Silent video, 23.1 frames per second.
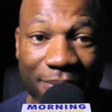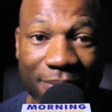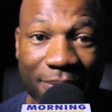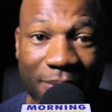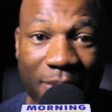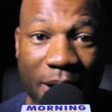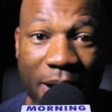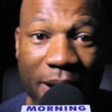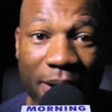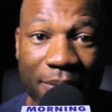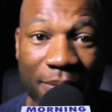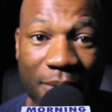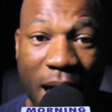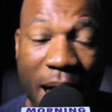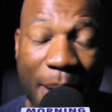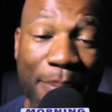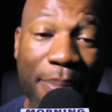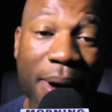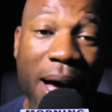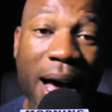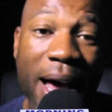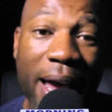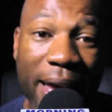right? I
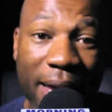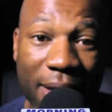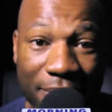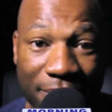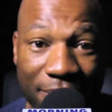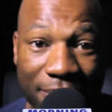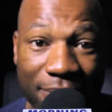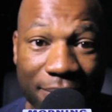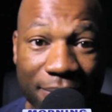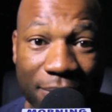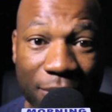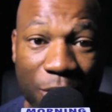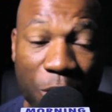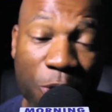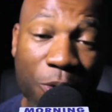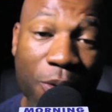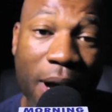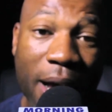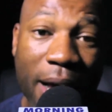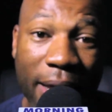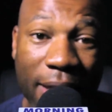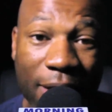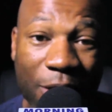buy it. You're
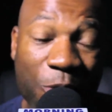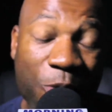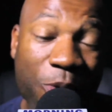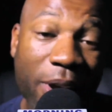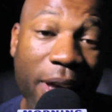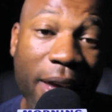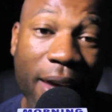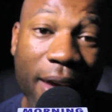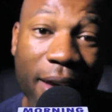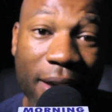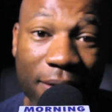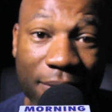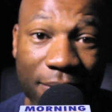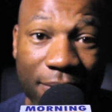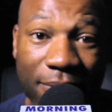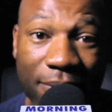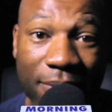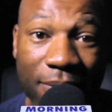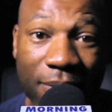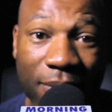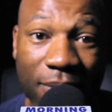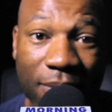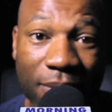right. You can't.
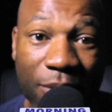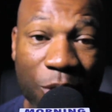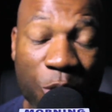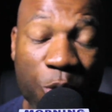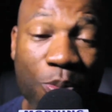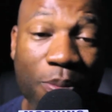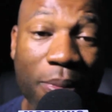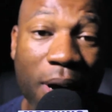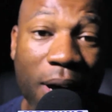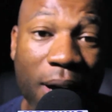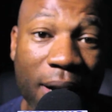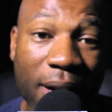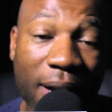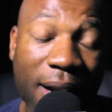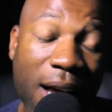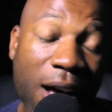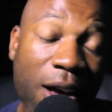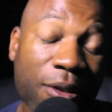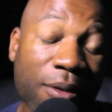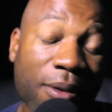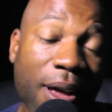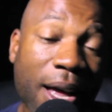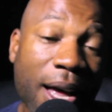You bought it,
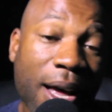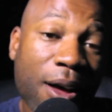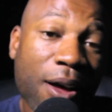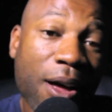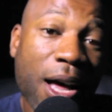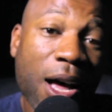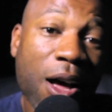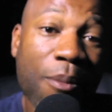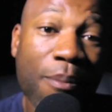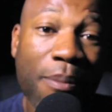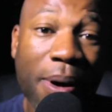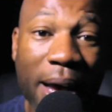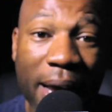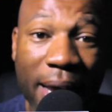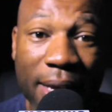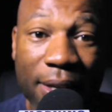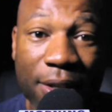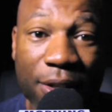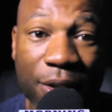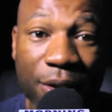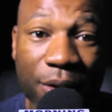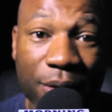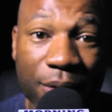I'll buy
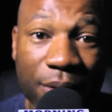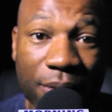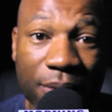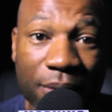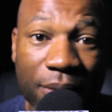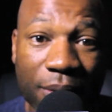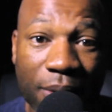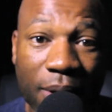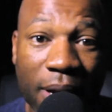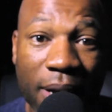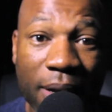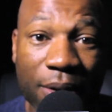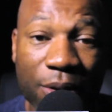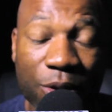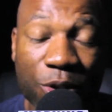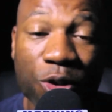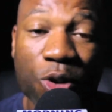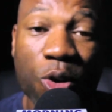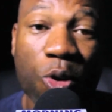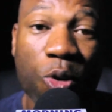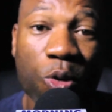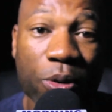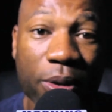it too, right?
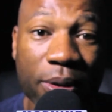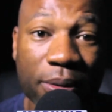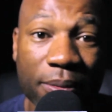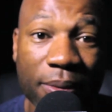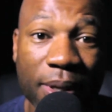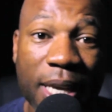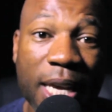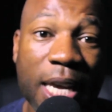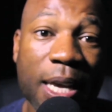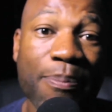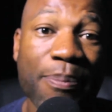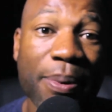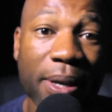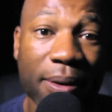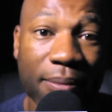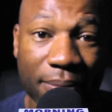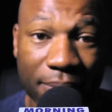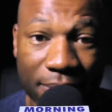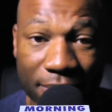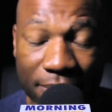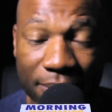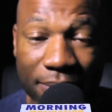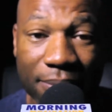Sold. Keep it,
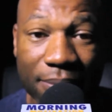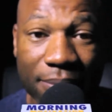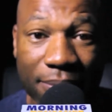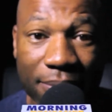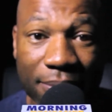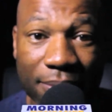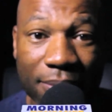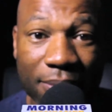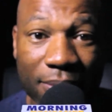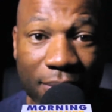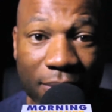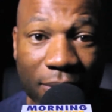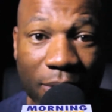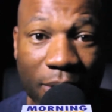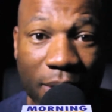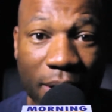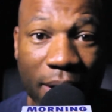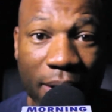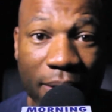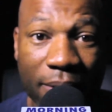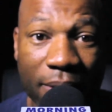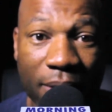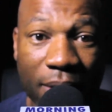
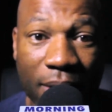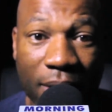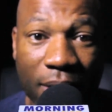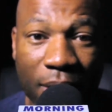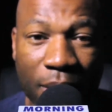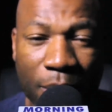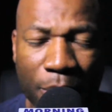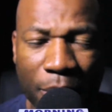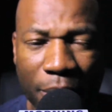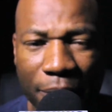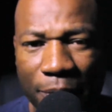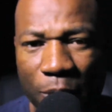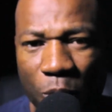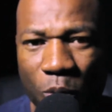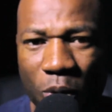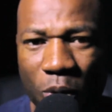right? But if you